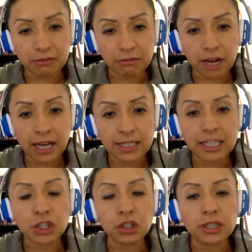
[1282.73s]
right?
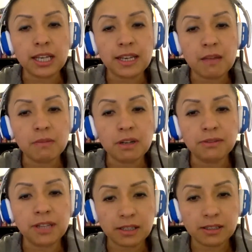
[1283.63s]
The total number
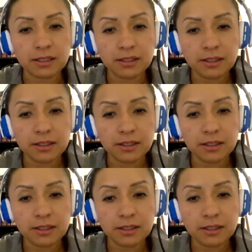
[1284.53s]
of dots.